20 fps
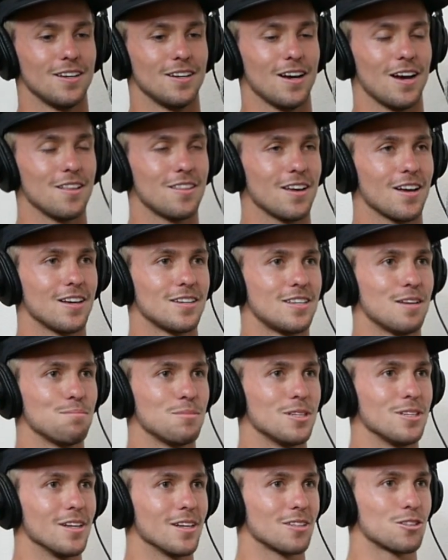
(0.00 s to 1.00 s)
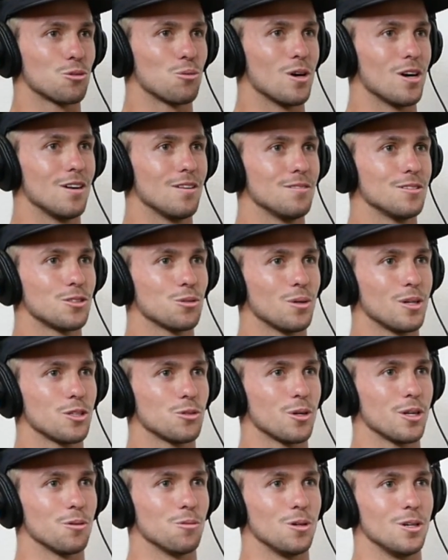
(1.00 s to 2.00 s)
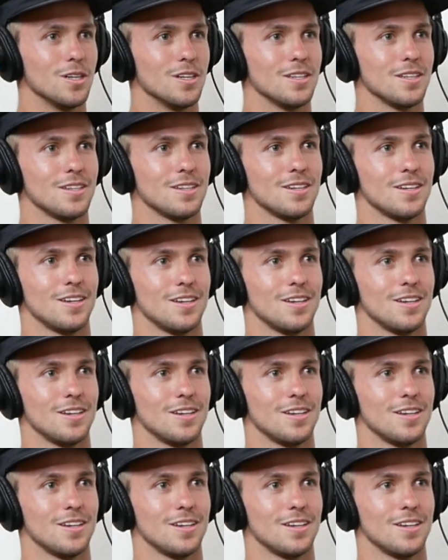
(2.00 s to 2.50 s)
I think I attempted like 12 in 2021.